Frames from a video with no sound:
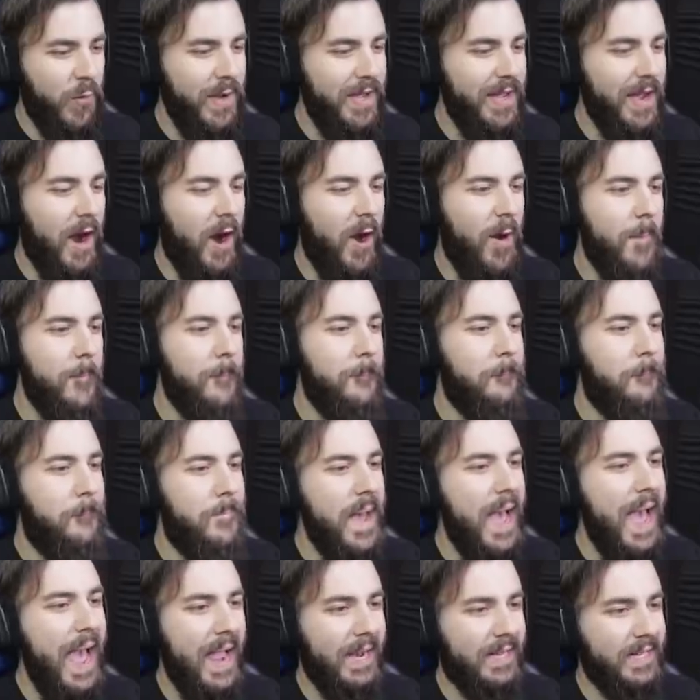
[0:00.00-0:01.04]
We are
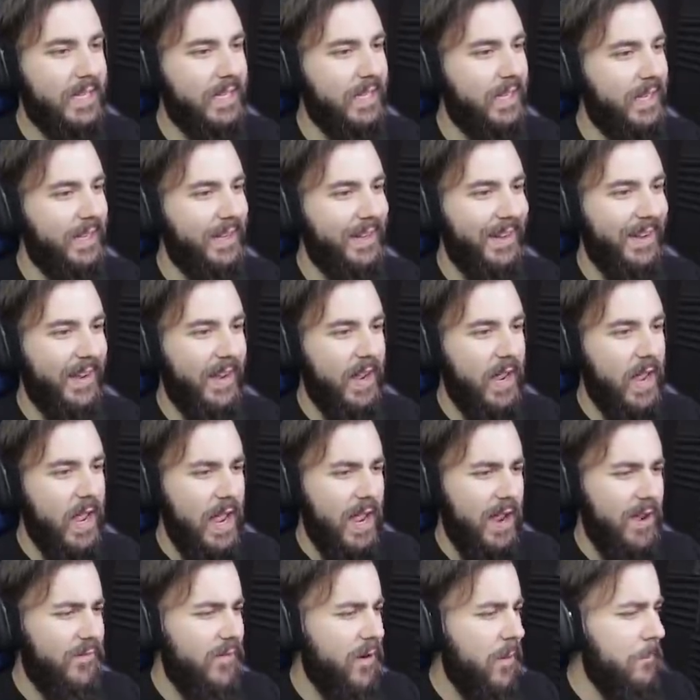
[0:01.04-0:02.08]
back
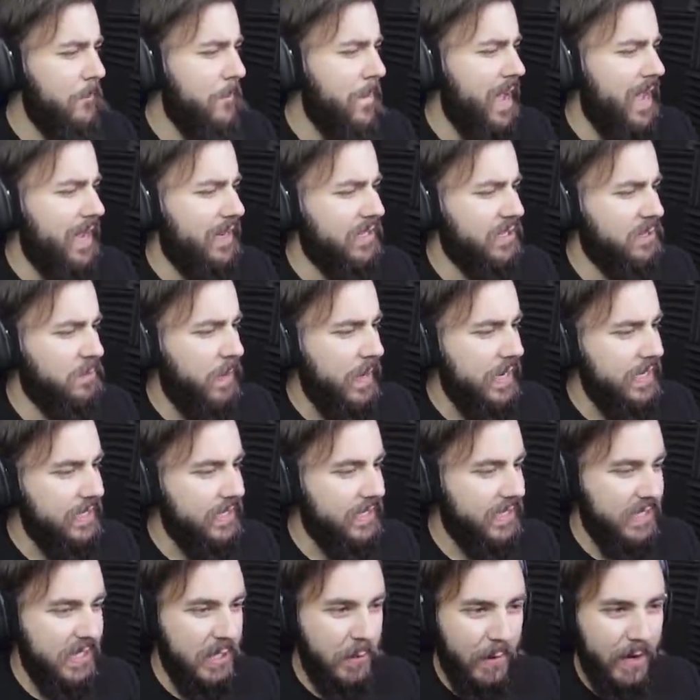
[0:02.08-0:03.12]
from outer
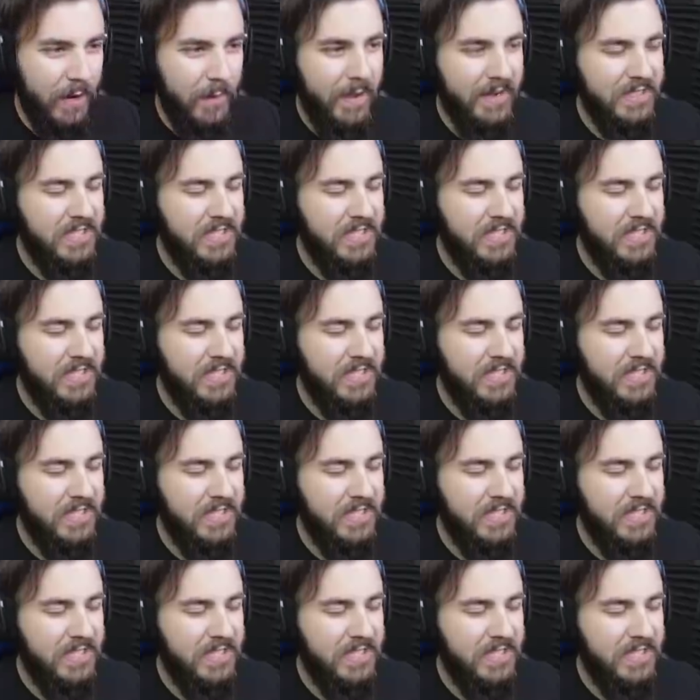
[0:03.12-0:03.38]
space. You know what I'm